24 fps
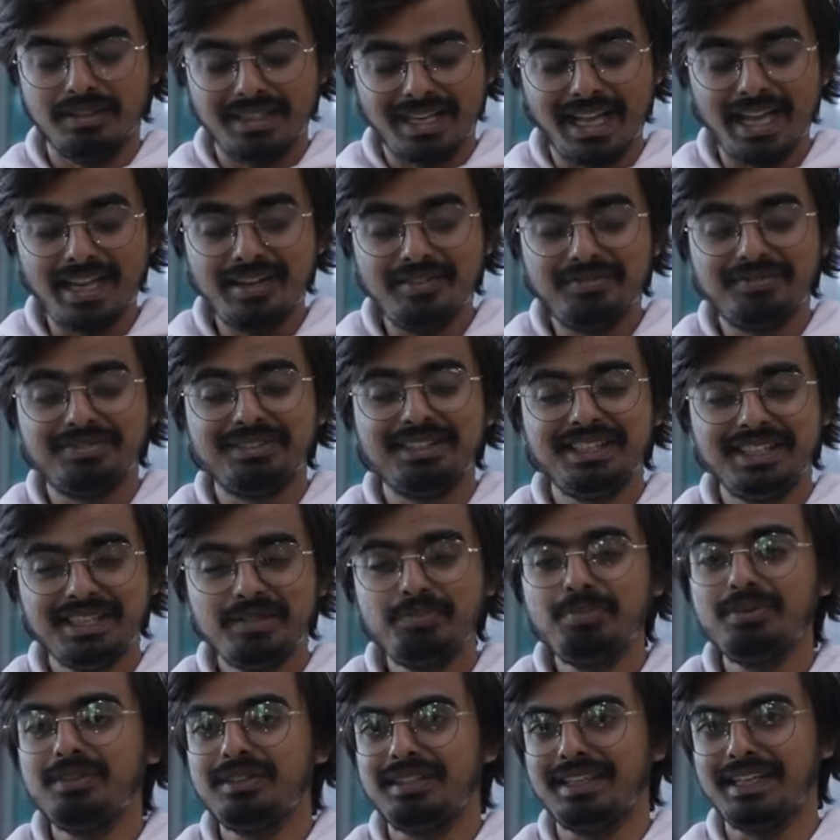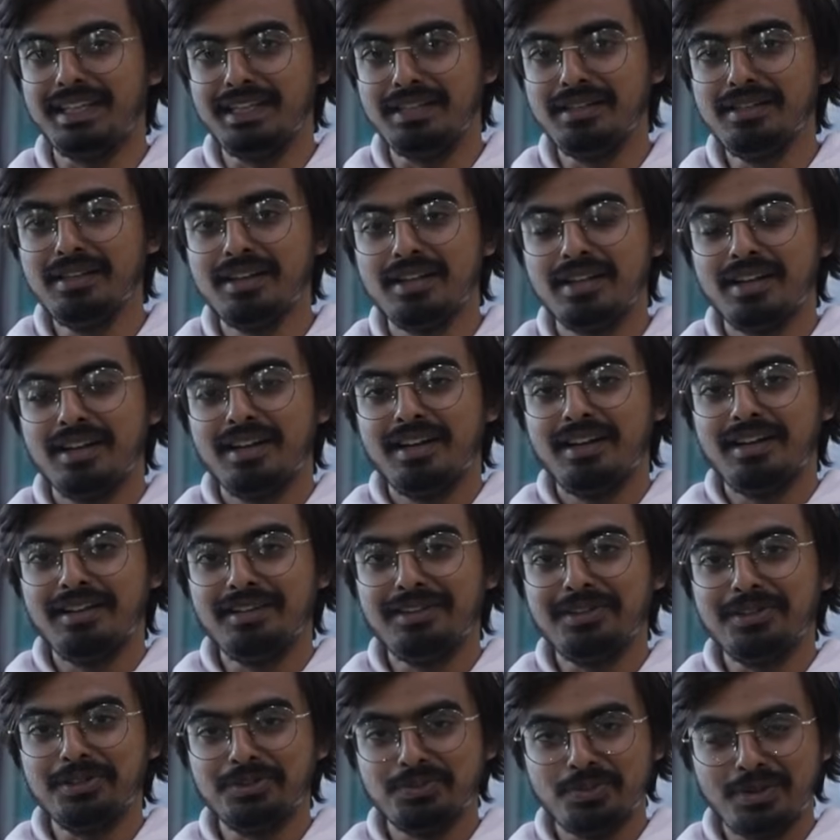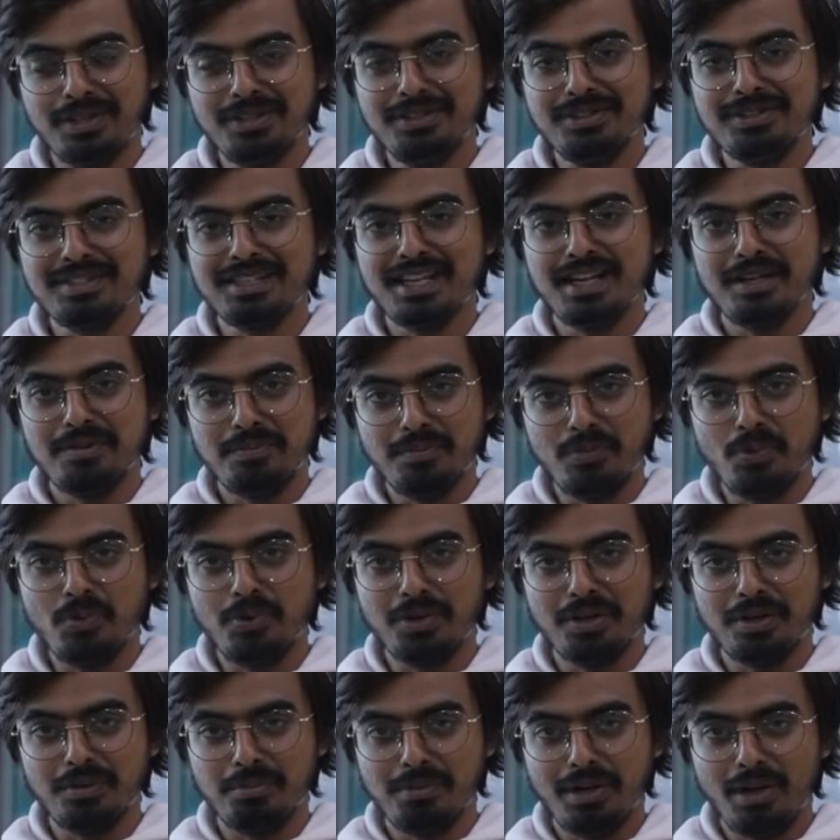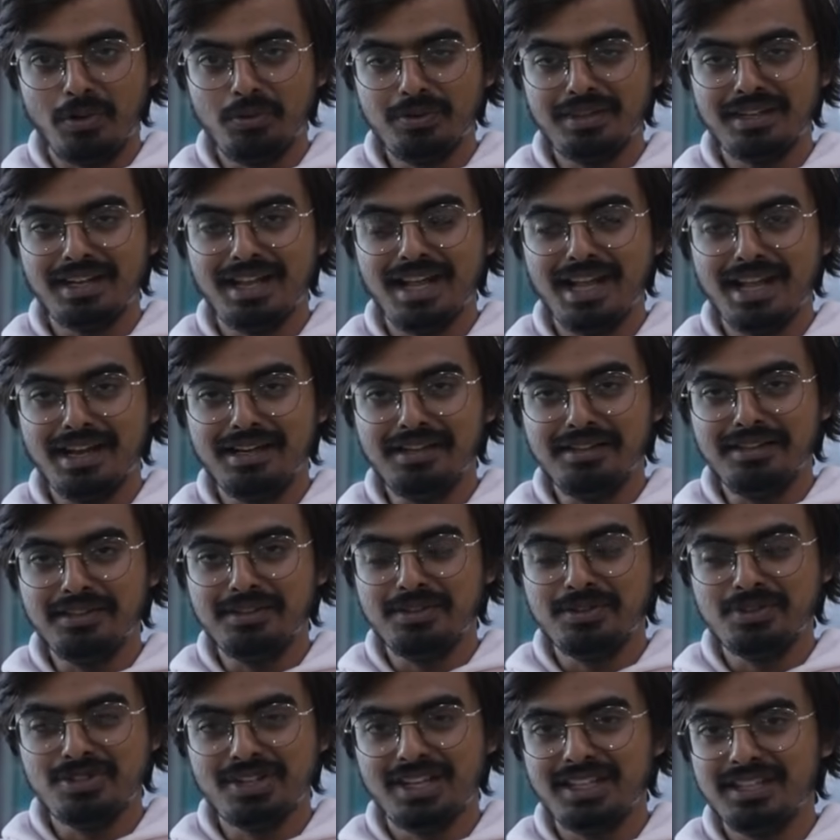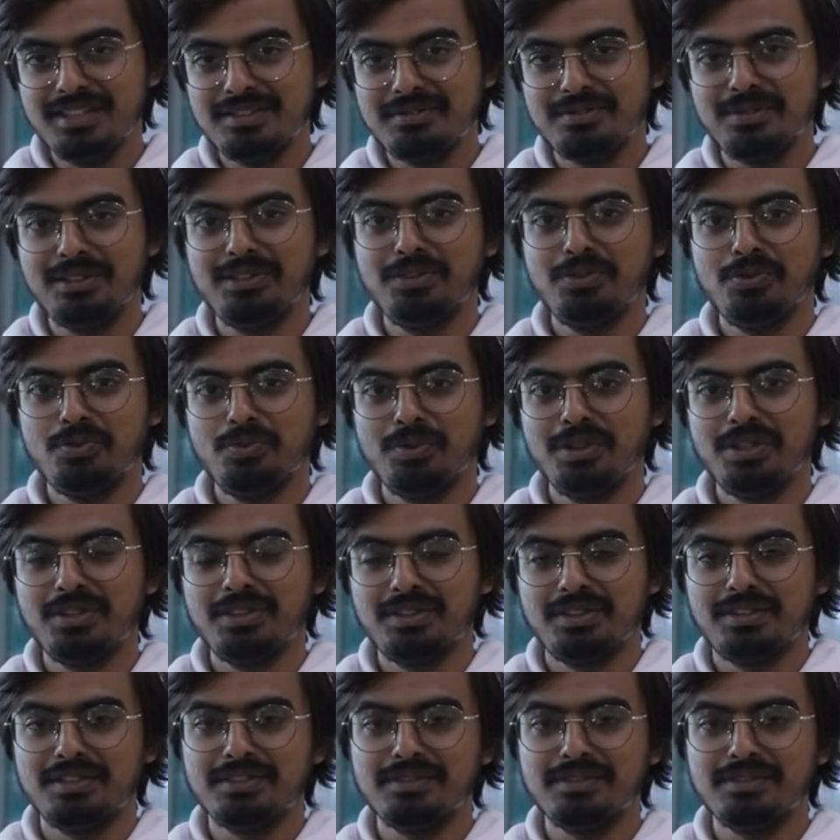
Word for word: dive deeper in to understand more about, and share this video with